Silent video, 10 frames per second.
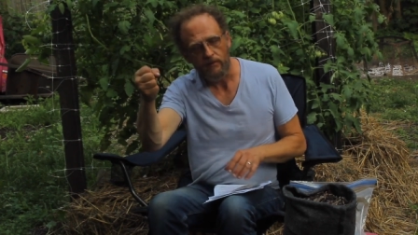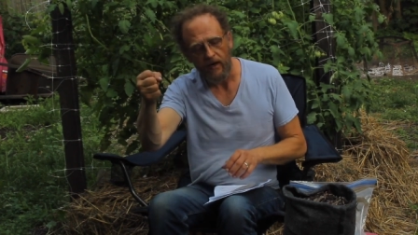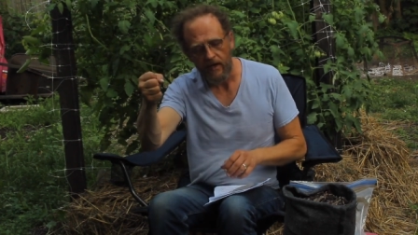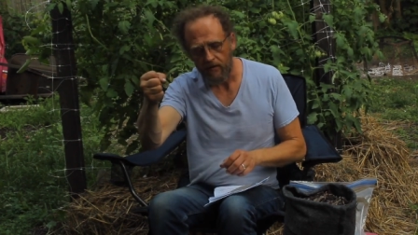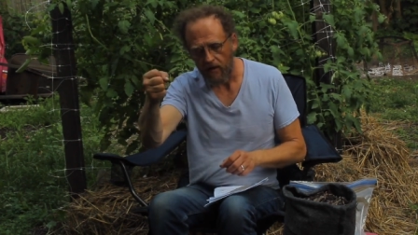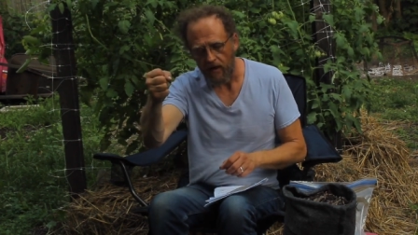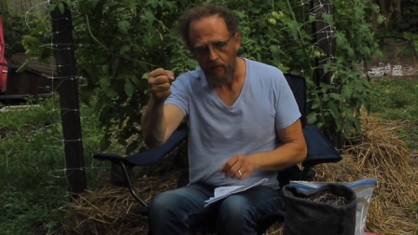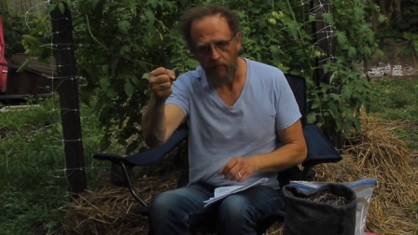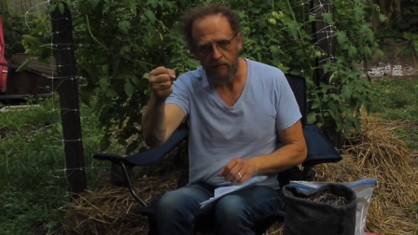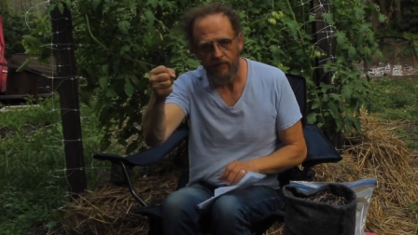all right,
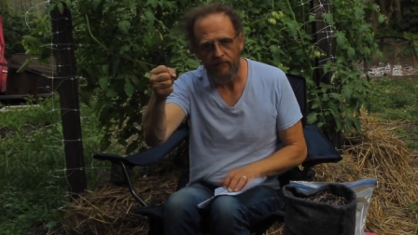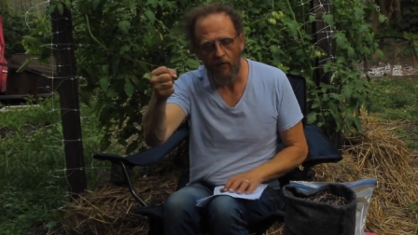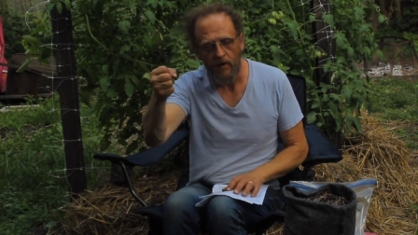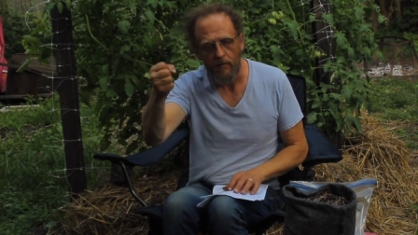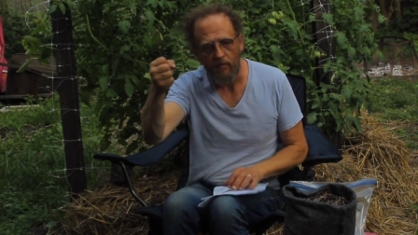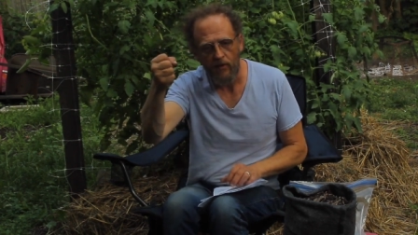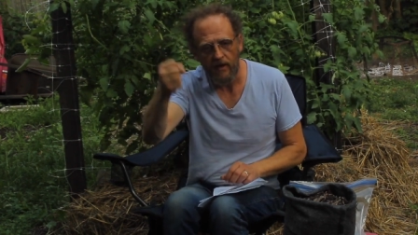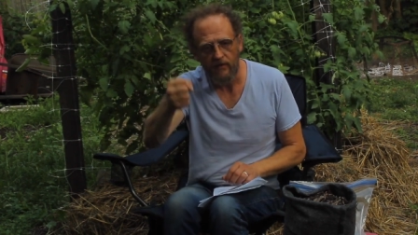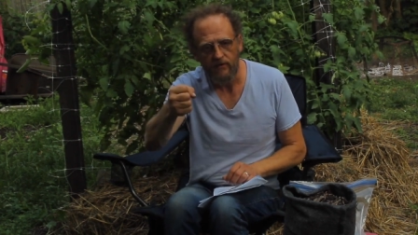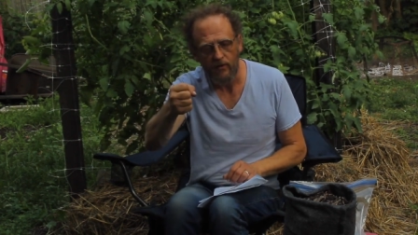and right before you put
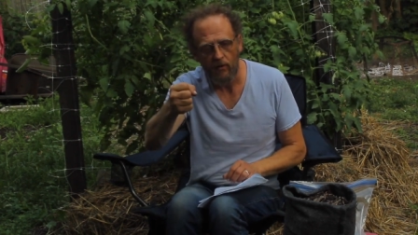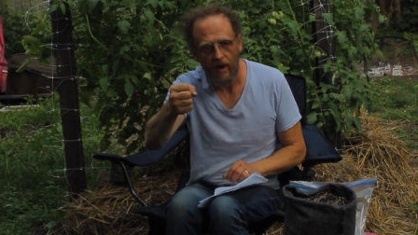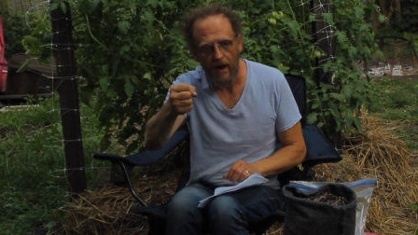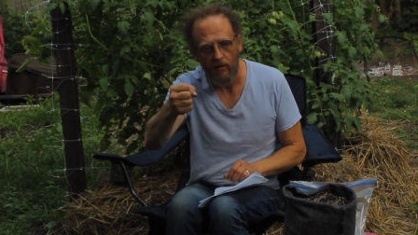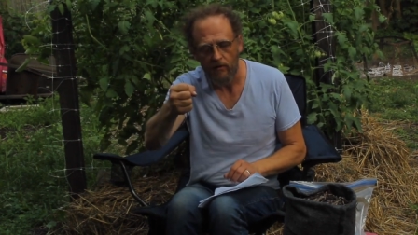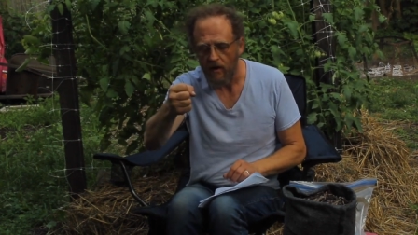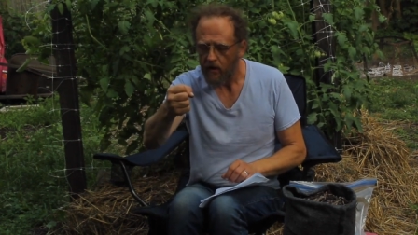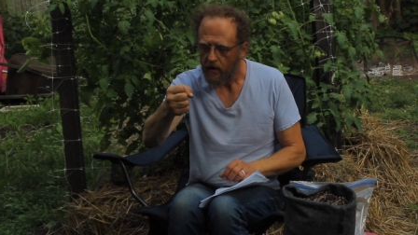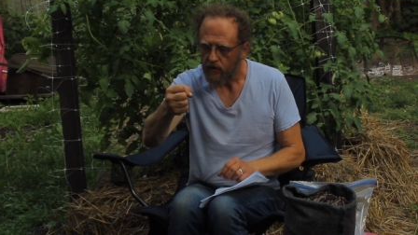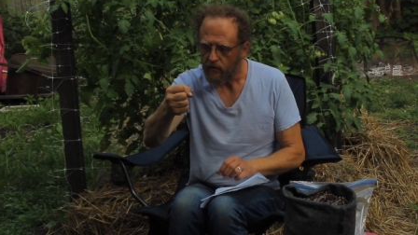it into the ground,
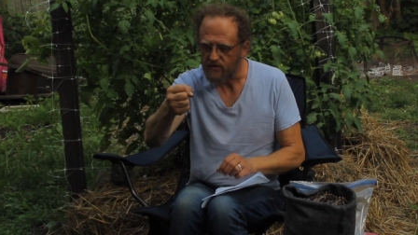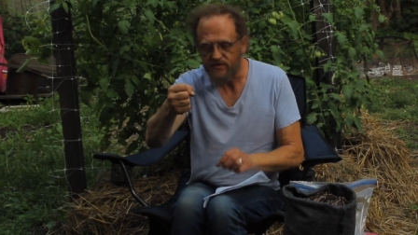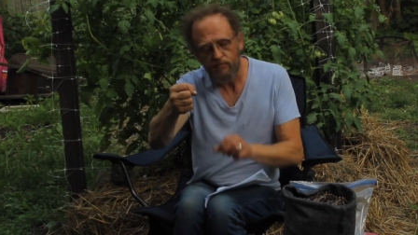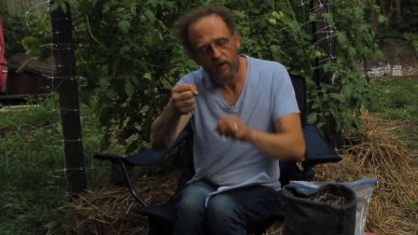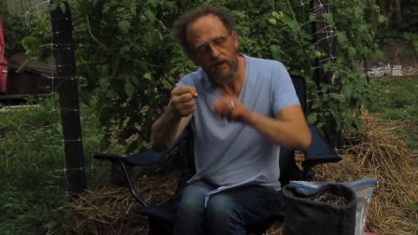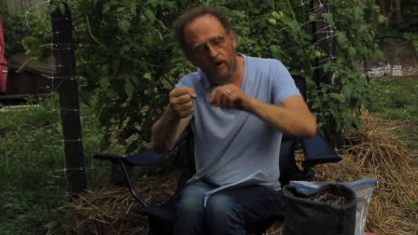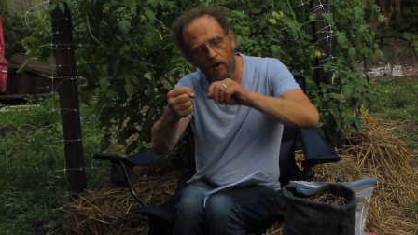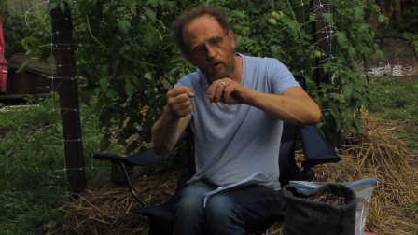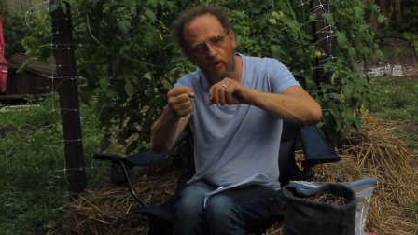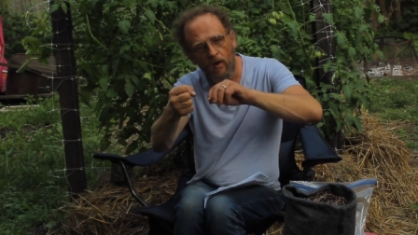you
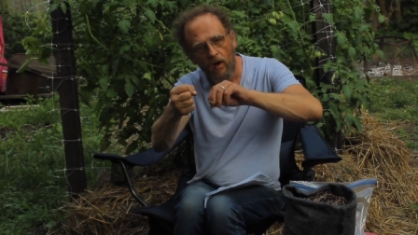sprinkle